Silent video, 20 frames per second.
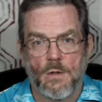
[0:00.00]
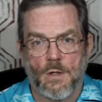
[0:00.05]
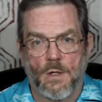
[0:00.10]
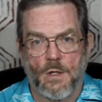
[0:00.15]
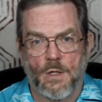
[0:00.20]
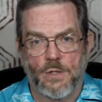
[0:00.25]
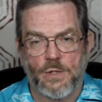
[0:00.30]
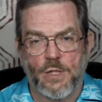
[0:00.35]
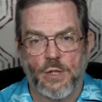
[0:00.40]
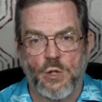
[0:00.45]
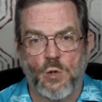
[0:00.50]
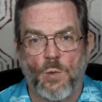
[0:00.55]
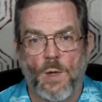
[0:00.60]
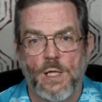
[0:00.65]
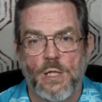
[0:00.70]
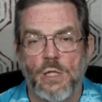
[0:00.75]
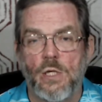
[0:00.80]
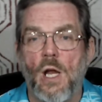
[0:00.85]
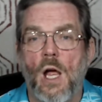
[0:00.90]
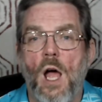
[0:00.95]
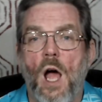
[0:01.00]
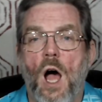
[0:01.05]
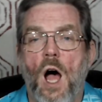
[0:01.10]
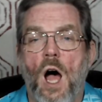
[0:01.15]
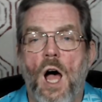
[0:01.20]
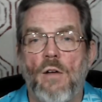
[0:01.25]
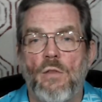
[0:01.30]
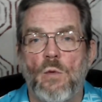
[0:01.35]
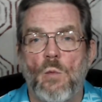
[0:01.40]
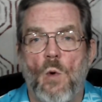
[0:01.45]
situation
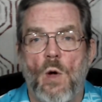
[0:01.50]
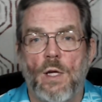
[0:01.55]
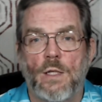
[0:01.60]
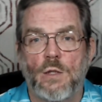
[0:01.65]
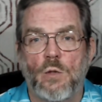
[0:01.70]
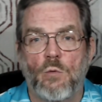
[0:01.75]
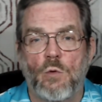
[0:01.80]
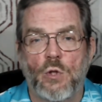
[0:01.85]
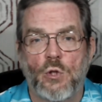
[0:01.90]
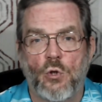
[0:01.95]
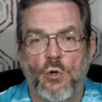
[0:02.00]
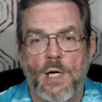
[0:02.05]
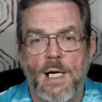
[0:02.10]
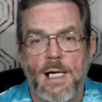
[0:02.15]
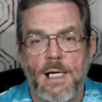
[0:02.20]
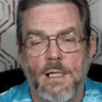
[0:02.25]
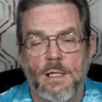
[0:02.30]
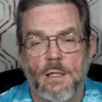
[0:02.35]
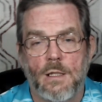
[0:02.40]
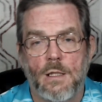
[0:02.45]
often want to retreat